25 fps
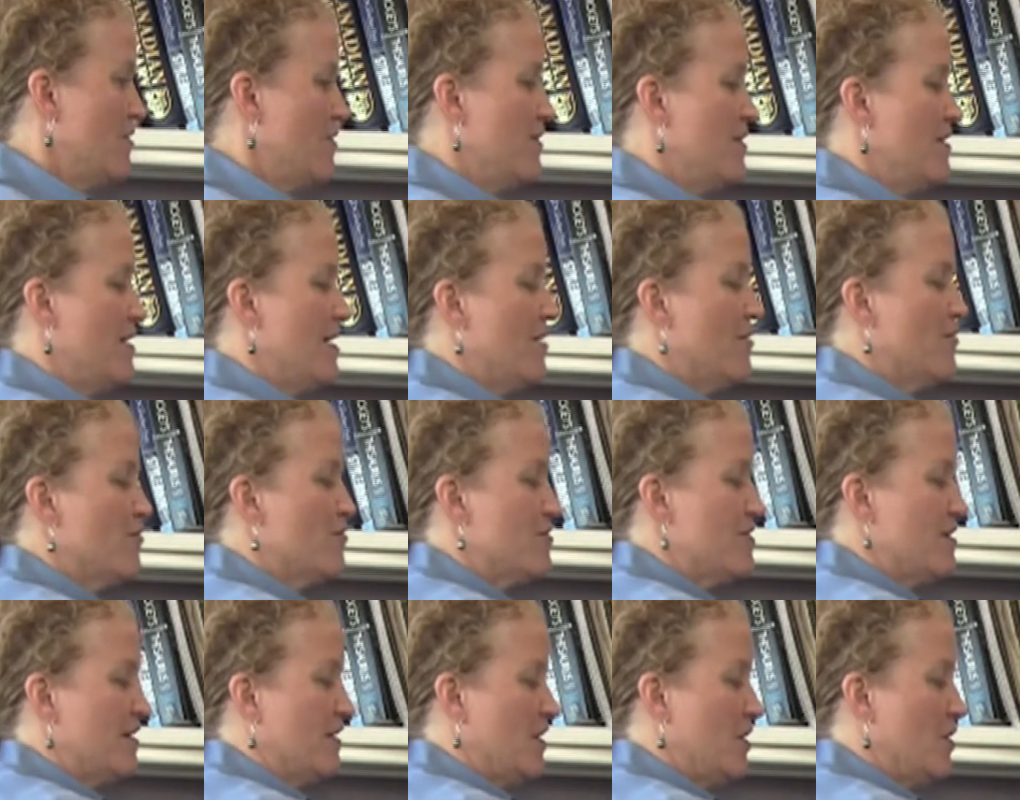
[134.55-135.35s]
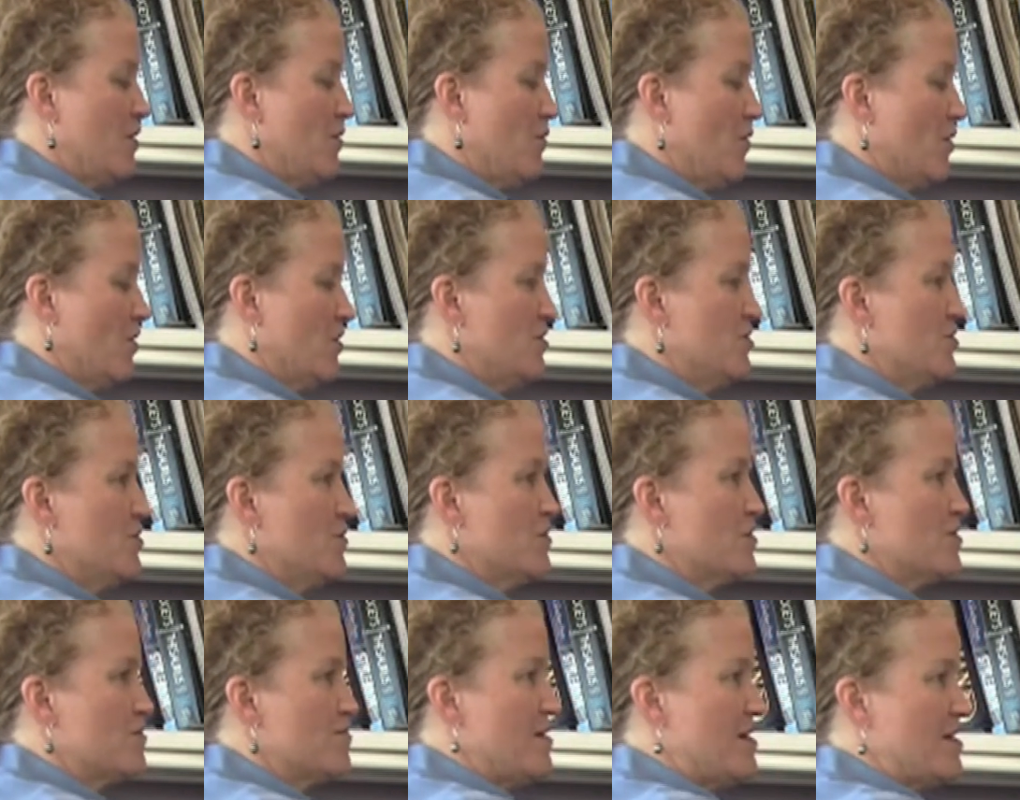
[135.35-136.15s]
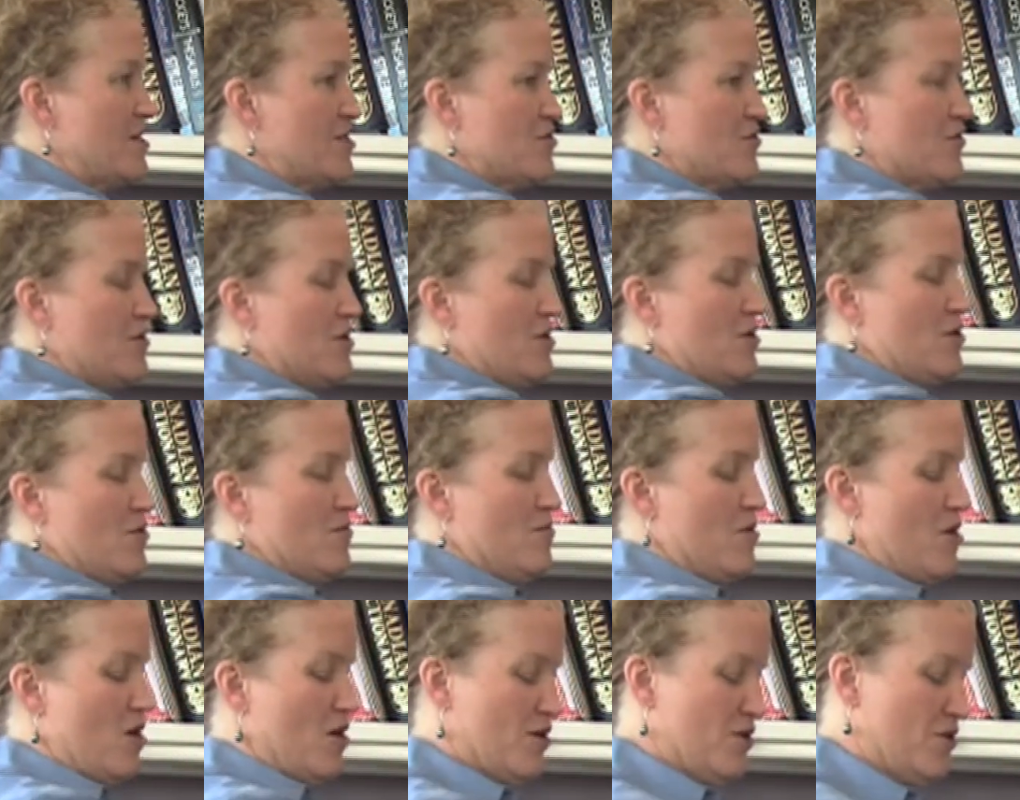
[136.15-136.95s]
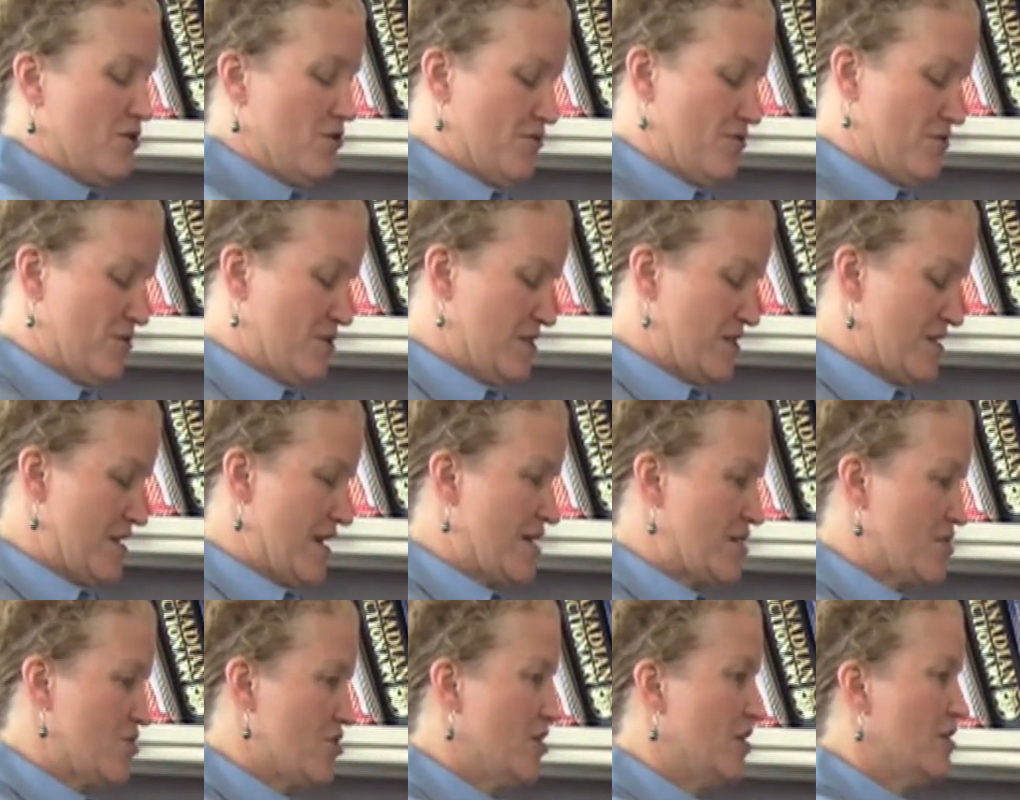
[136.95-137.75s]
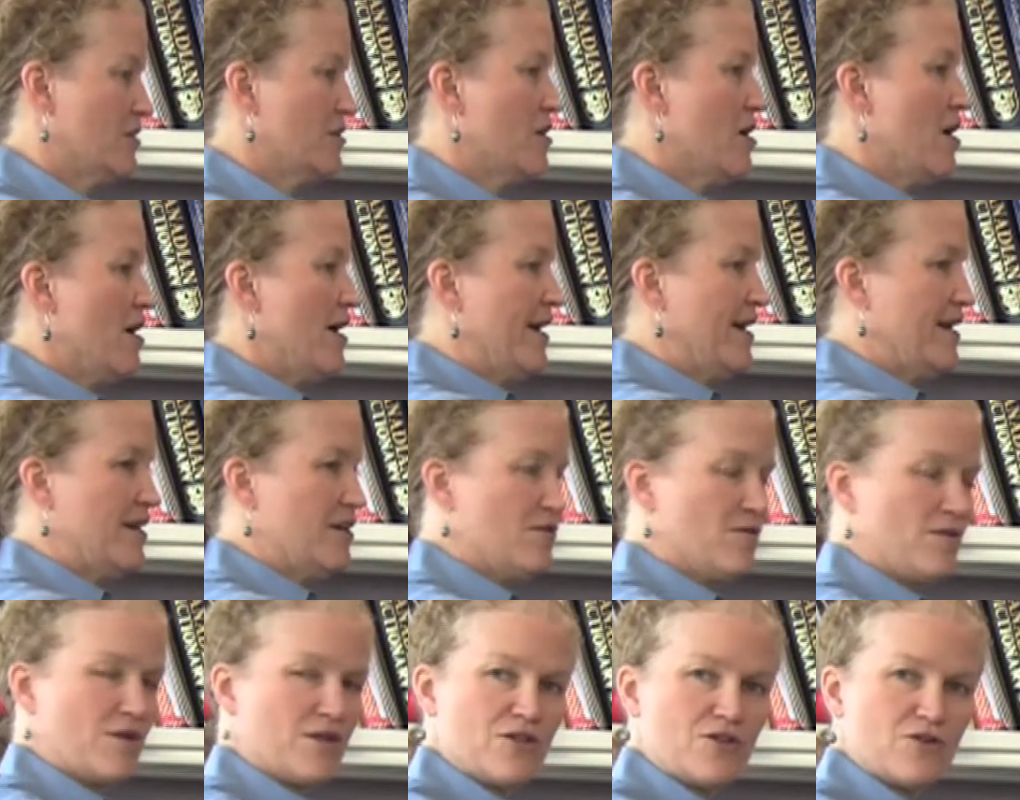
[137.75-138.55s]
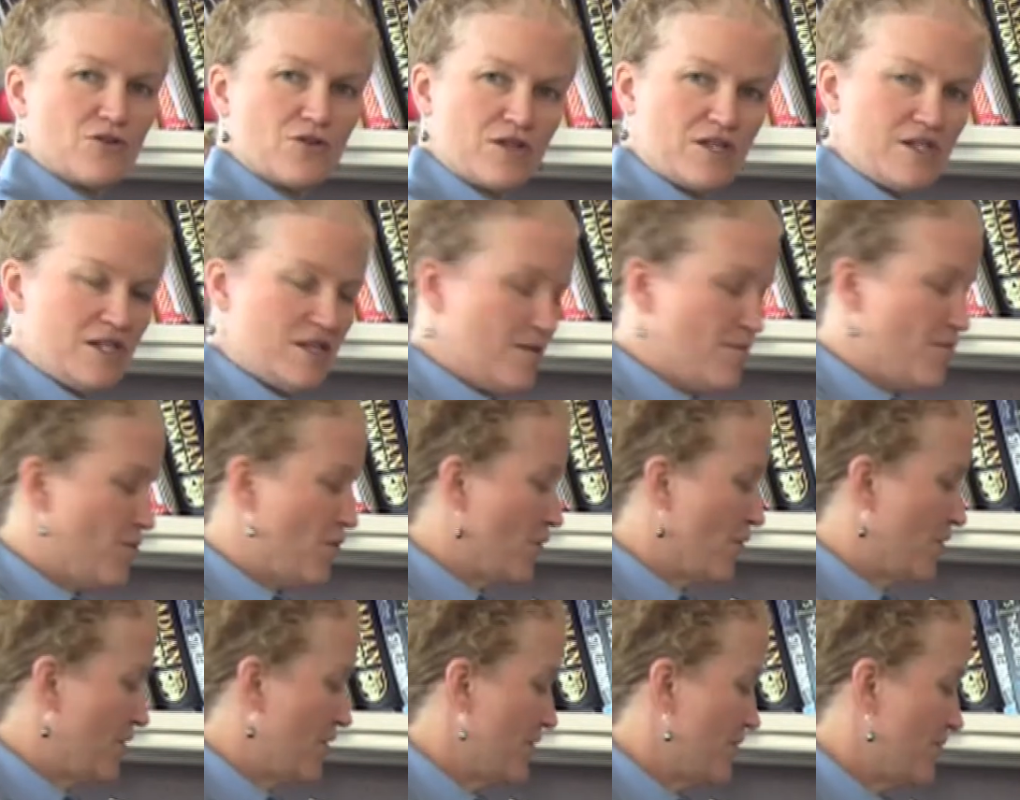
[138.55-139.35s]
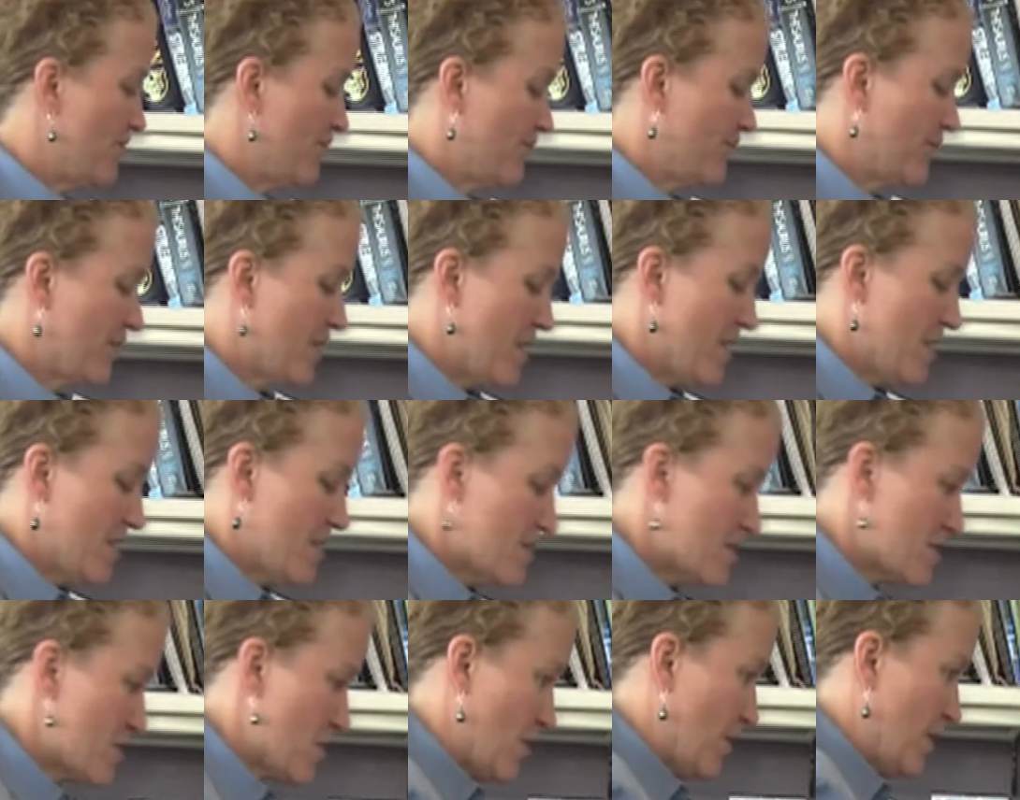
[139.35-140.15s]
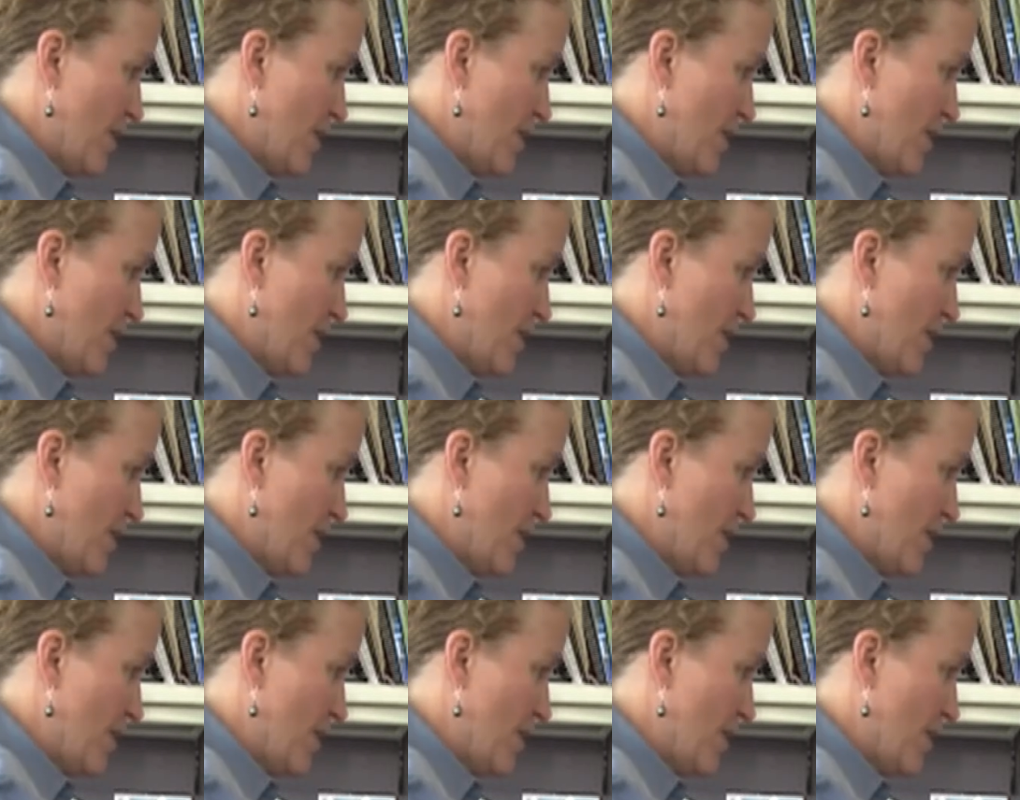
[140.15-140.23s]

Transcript: The other thing that you want to do is make sure that your monitor is actually aligned with your keyboard. So